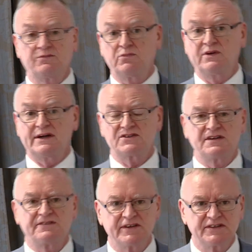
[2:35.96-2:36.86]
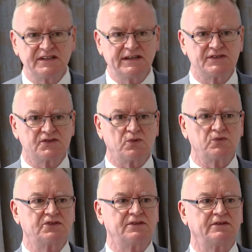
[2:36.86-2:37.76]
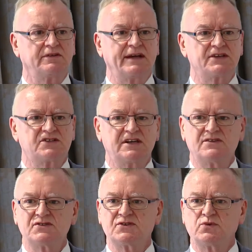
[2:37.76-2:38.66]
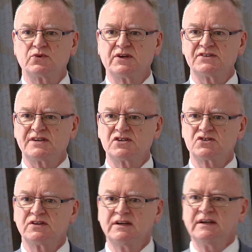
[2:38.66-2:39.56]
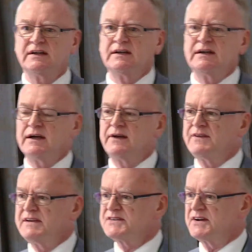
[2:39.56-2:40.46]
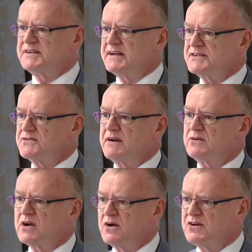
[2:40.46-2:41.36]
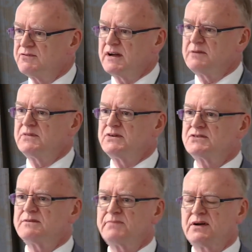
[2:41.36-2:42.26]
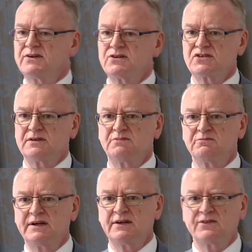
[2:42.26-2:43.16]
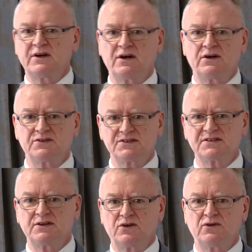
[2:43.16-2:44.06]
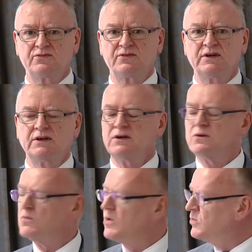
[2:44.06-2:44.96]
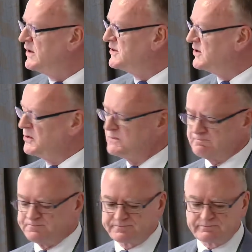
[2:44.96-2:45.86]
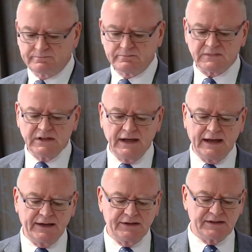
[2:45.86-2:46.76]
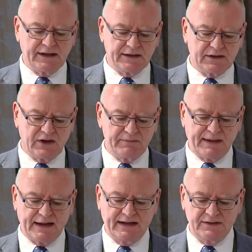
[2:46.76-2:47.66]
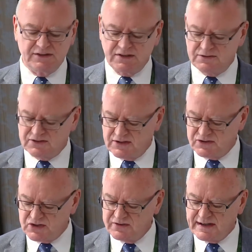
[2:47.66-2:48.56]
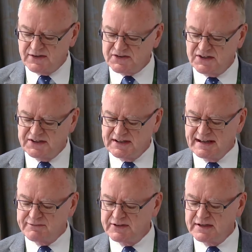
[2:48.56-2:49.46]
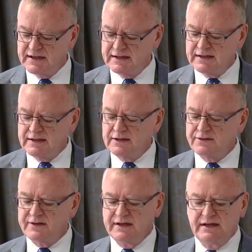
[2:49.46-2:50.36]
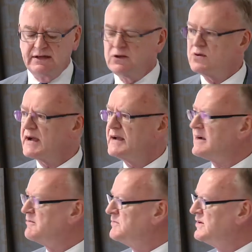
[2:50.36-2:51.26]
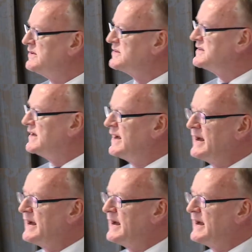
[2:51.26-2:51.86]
we're actually 30 years old next year as an organisation, and these ideas around co-development and partnership have been at the heart of what we do. And going back into 2011, the UK government...